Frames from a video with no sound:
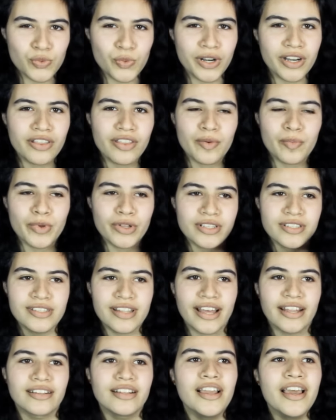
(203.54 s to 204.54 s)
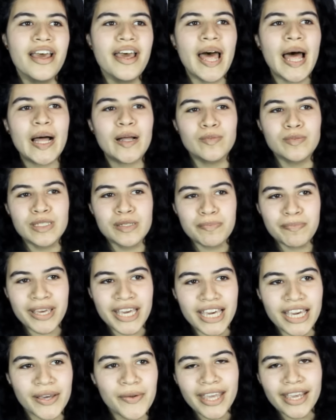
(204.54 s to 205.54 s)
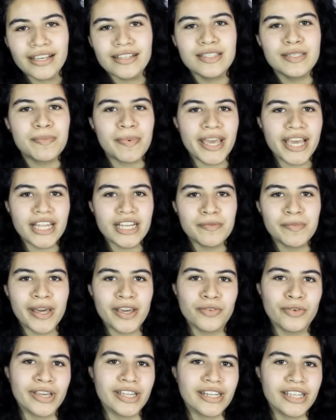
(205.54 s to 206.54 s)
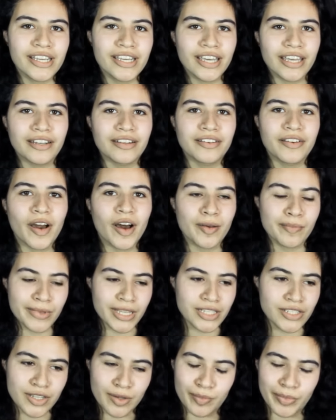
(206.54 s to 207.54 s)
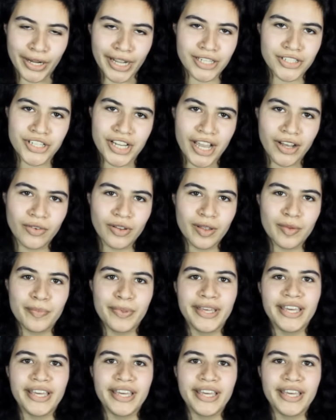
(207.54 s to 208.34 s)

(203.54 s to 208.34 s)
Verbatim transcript: is one of the books that helped me expand my reading and got me to branch out a